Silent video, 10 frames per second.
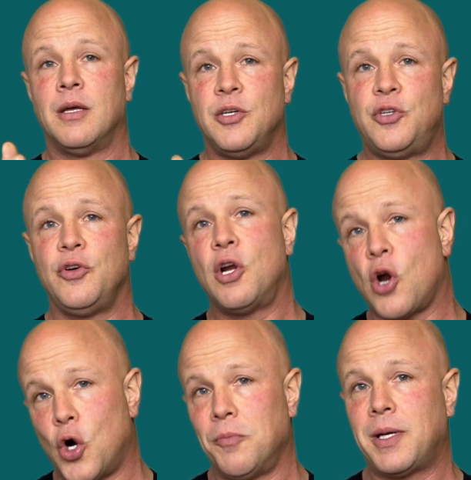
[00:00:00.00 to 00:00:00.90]
Do your
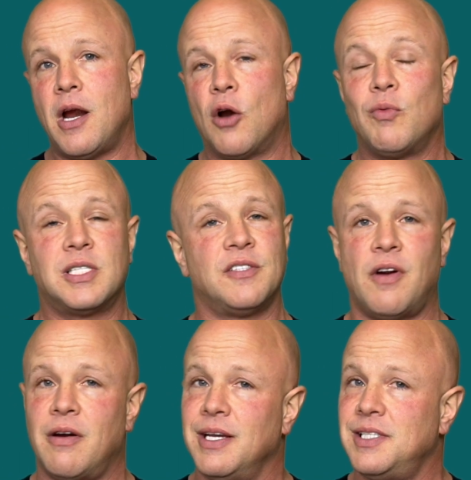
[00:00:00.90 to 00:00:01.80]
home care, which is
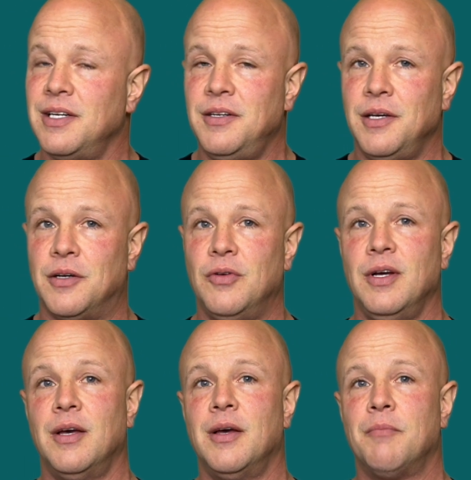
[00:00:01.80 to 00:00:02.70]
very easy to do,
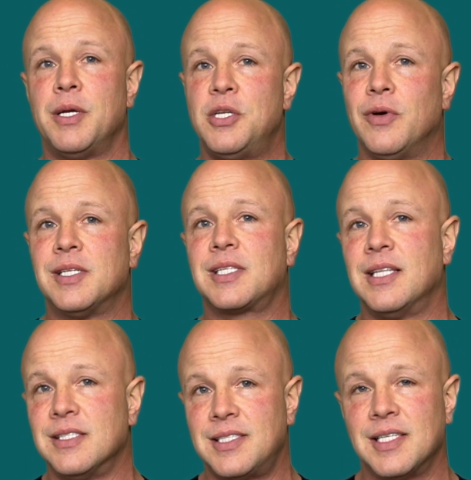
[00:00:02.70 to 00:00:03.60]
but do it as
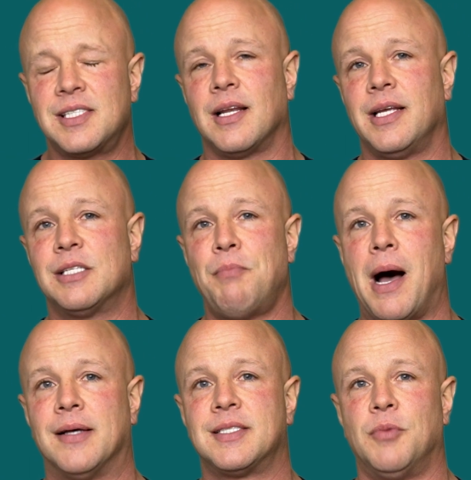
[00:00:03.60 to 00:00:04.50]
consistently as
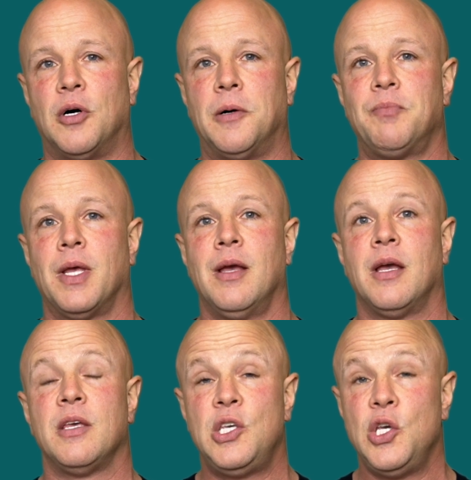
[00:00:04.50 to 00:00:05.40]
possible.
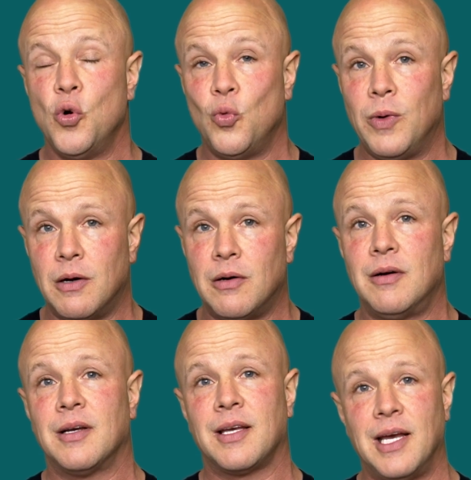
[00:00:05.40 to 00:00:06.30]
you
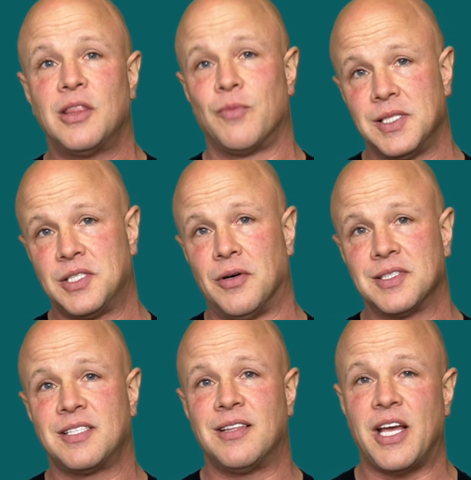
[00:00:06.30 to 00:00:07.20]
will get the
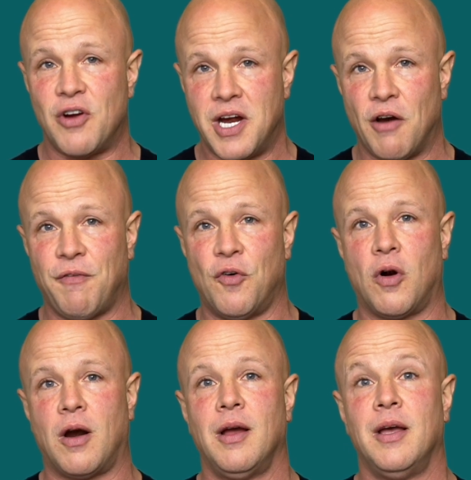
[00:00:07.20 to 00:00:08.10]
results that you're here
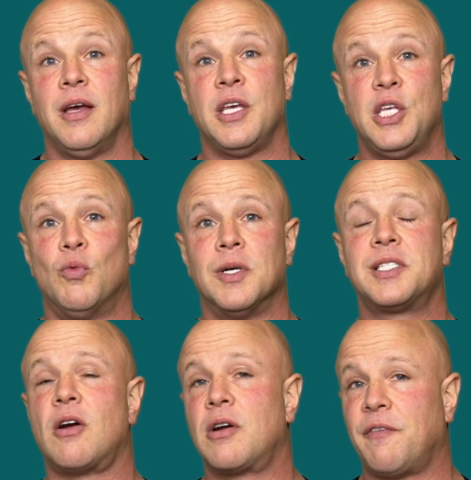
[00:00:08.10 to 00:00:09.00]
for. You will
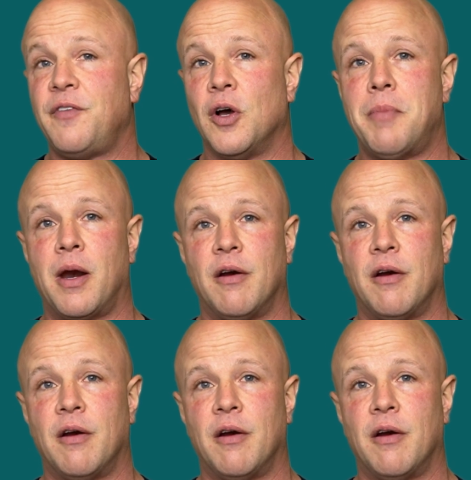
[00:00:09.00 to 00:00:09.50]
start to feel better